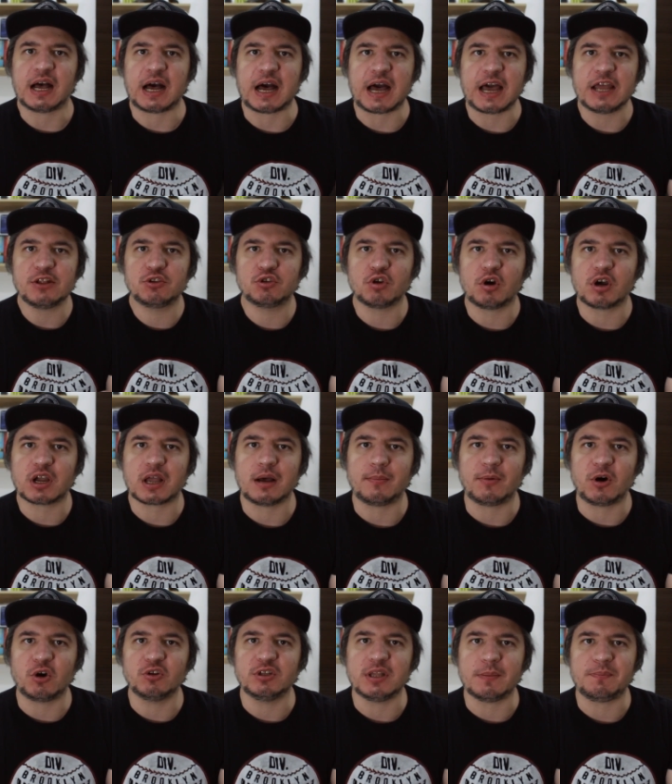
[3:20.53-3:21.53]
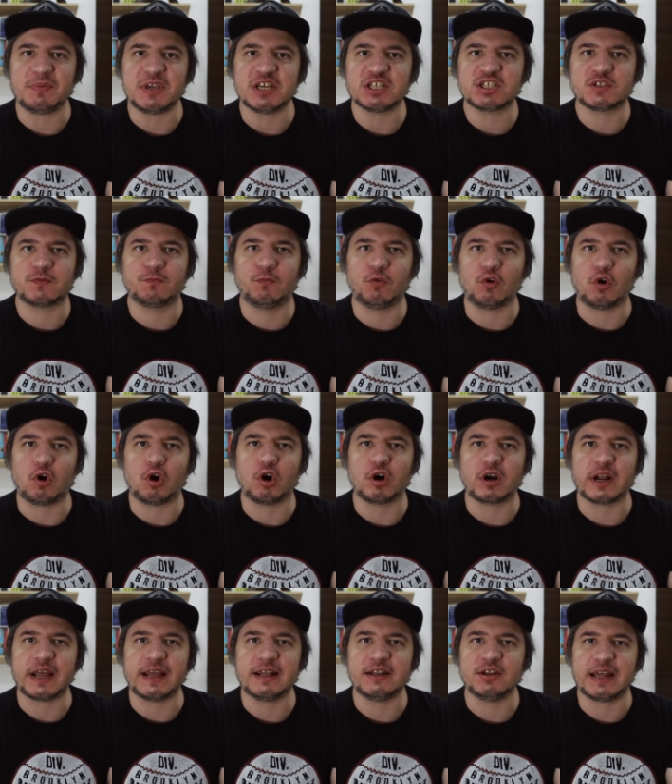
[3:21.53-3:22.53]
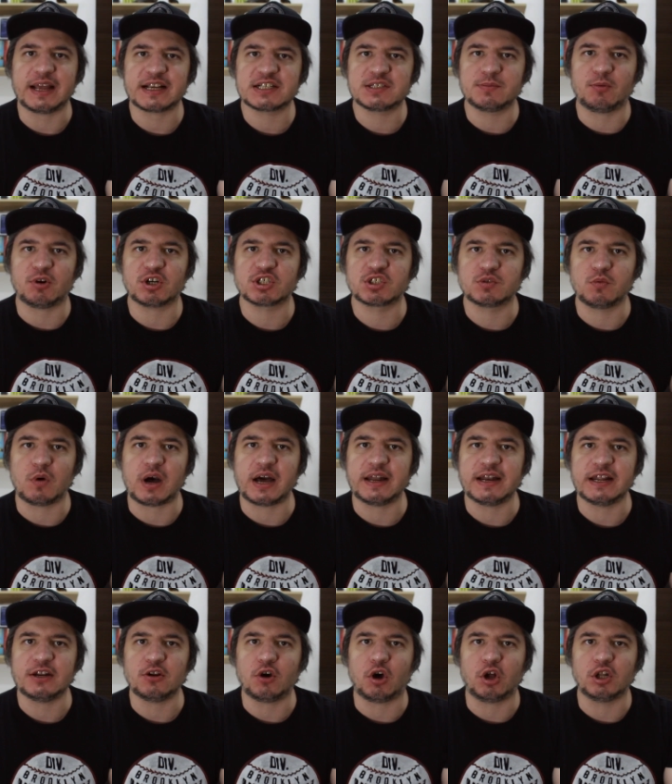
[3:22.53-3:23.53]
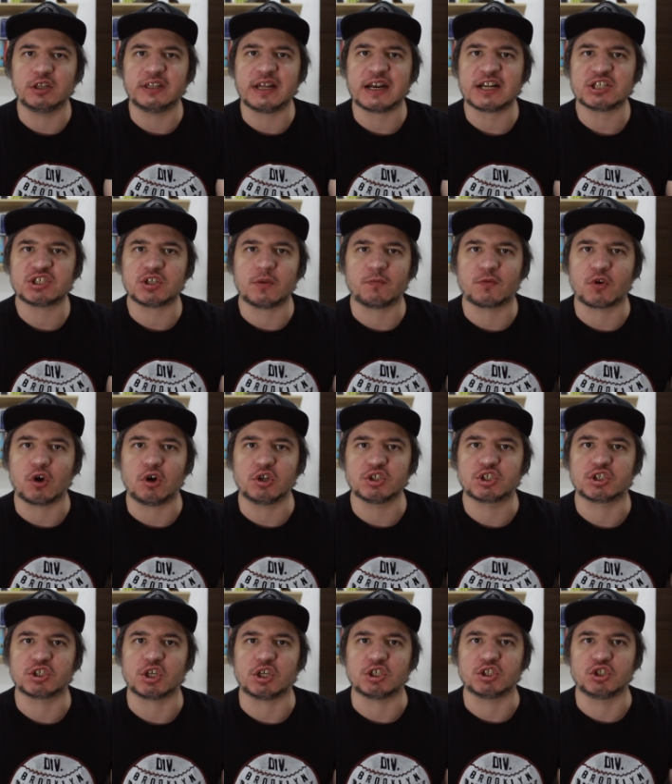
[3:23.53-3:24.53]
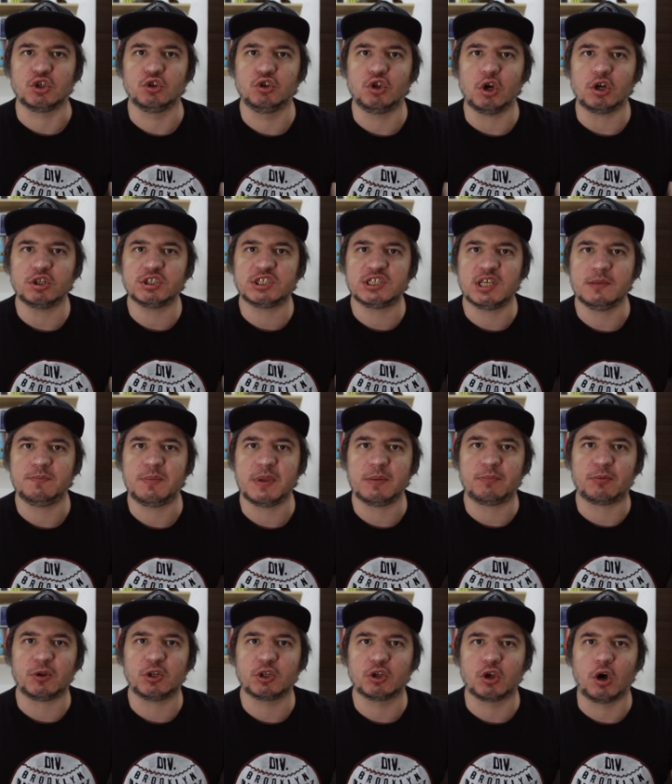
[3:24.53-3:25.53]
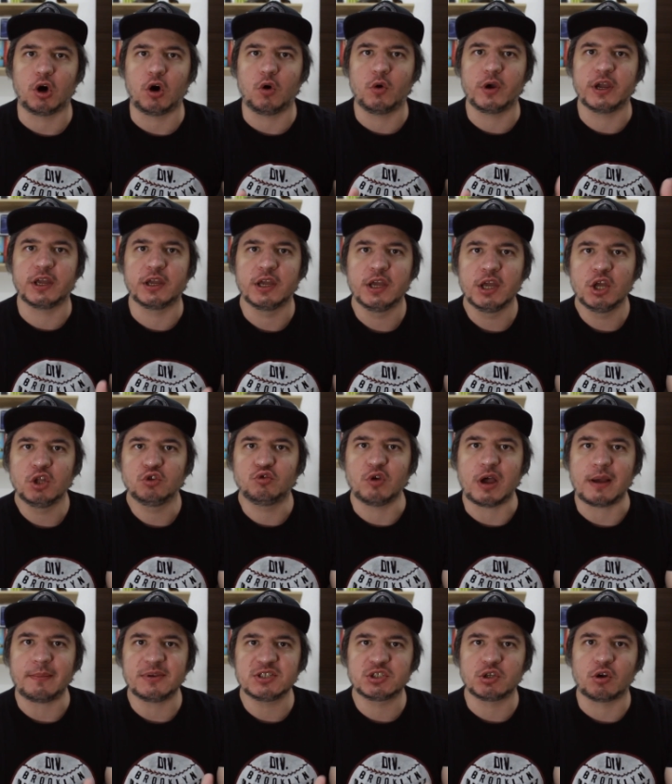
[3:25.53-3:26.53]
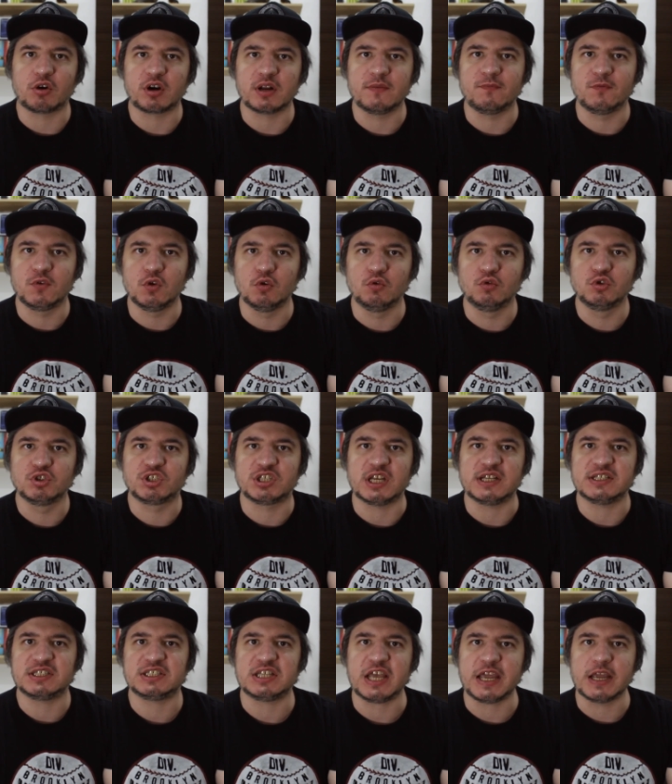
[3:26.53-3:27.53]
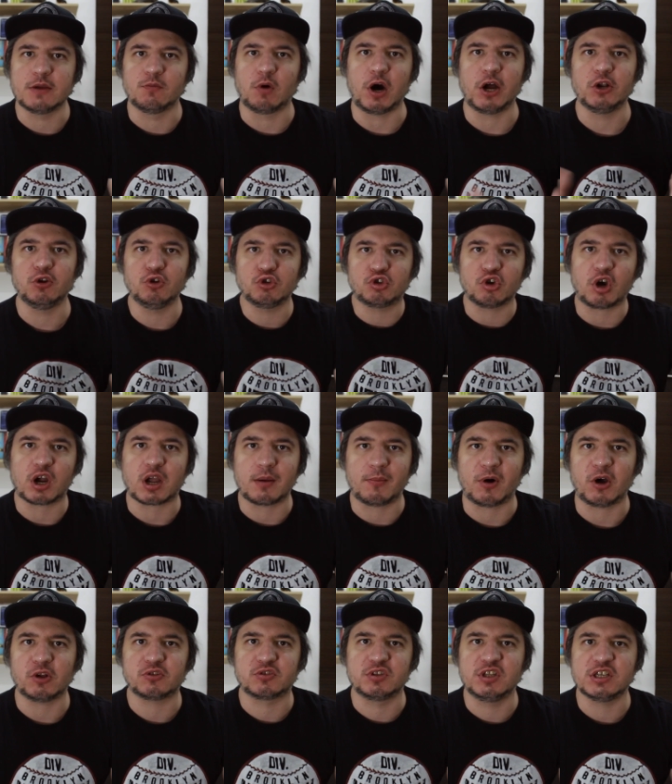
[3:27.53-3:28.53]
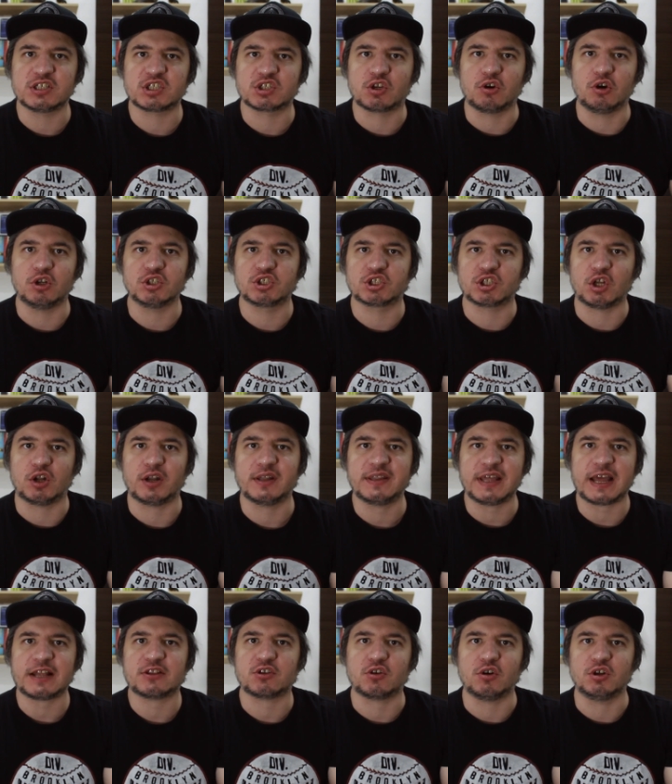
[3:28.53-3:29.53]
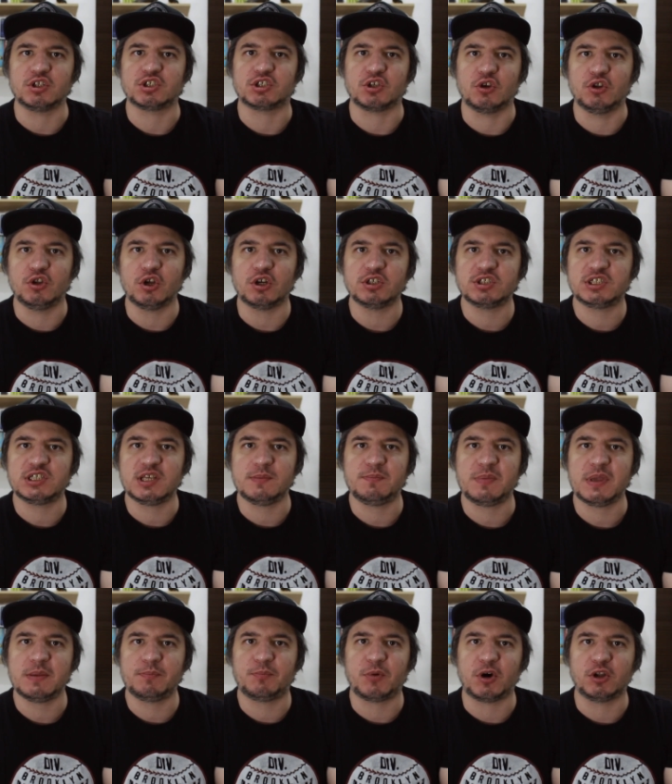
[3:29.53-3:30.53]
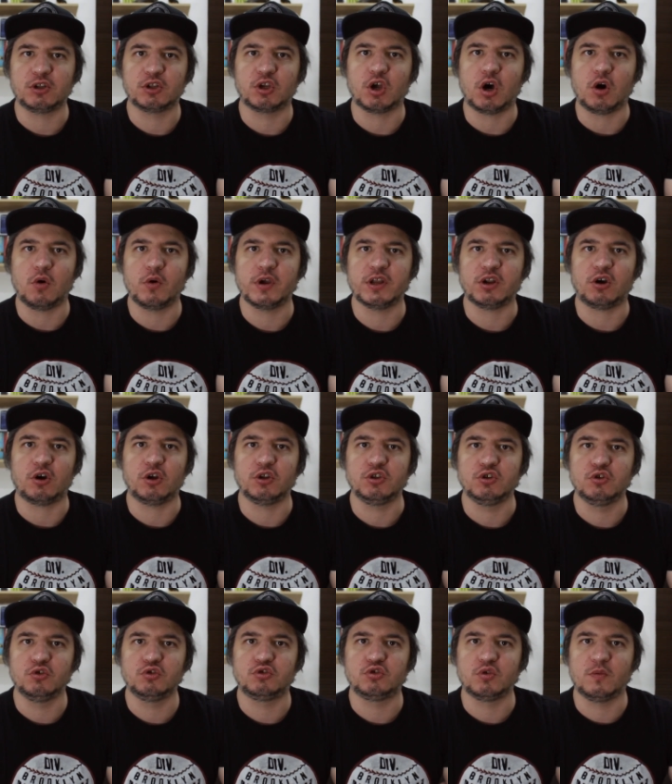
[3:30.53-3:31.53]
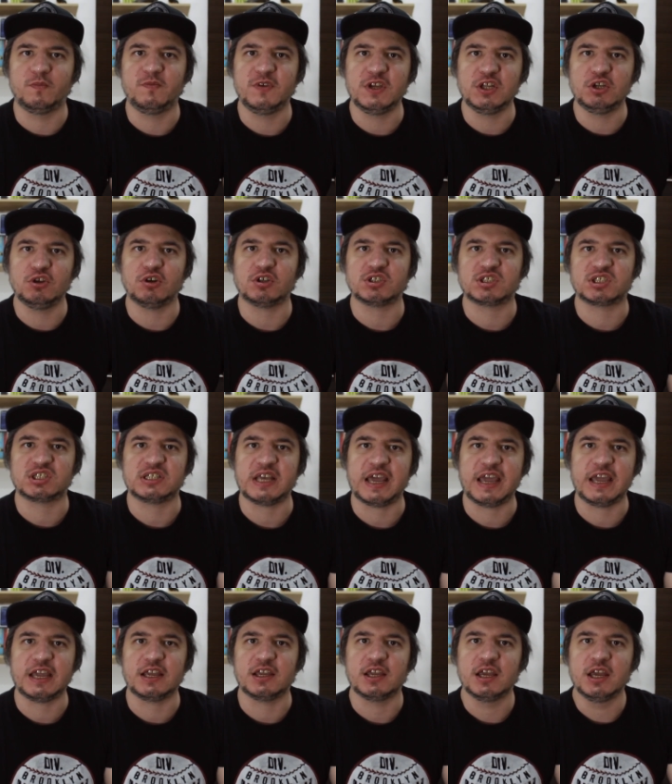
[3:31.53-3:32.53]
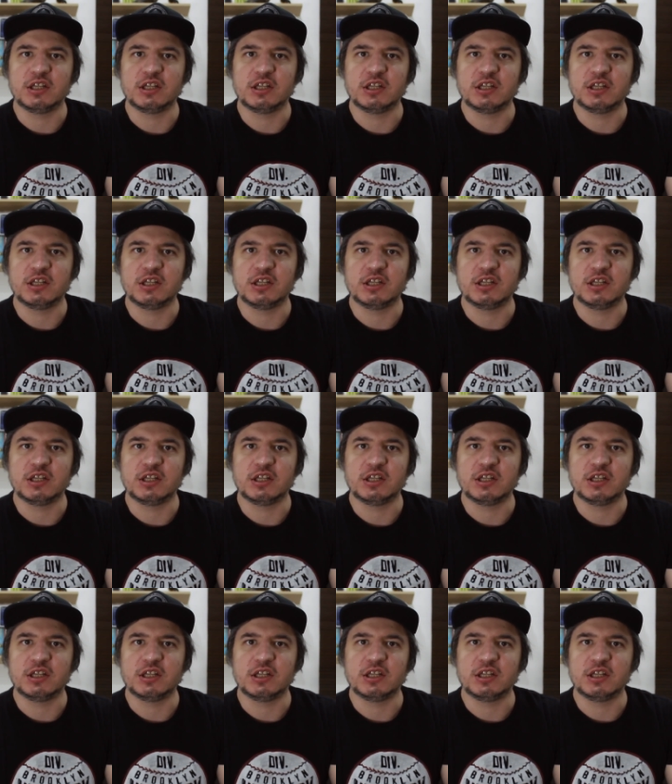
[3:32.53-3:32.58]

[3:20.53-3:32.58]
I talk about the PS4 and the Xbox One and all the rest of consoles. You don't see people going to Amazon reviews and saying, why do you talk about this console or that console? You don't see people going on YouTube videos saying